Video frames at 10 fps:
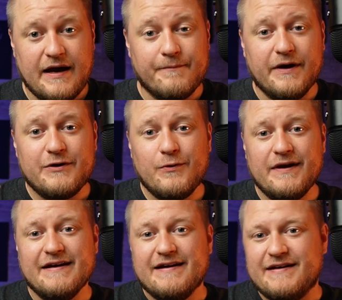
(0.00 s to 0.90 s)
And by the
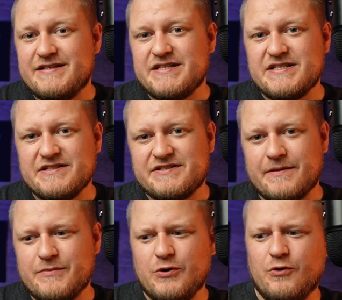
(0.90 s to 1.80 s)
way, this isn't
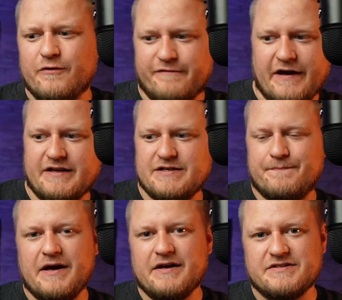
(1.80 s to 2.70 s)
some new fancy
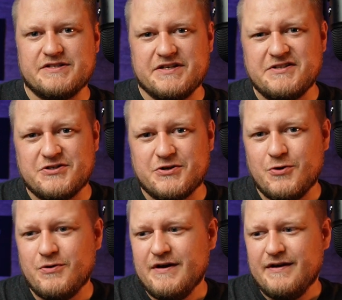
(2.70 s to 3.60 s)
pants shit show.